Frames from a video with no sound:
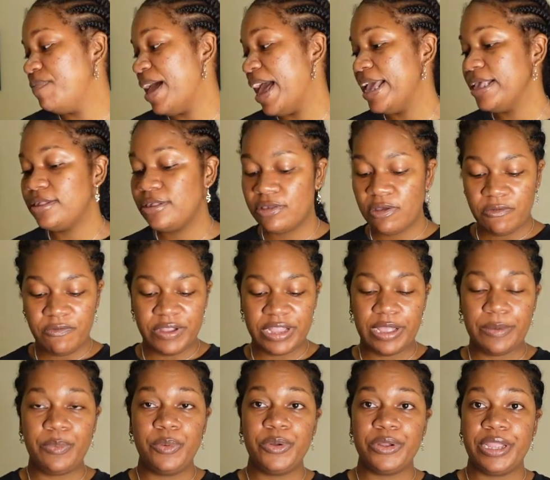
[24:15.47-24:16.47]
buy stuff and
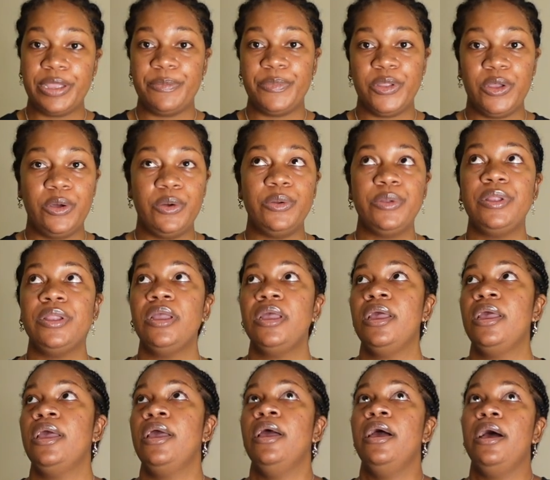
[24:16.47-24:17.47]
I put them down.
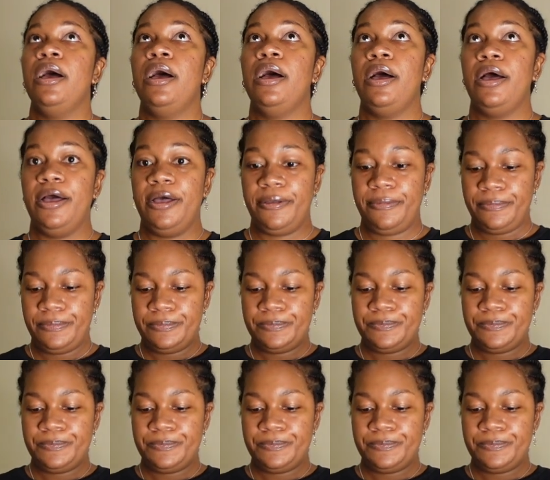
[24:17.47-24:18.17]
I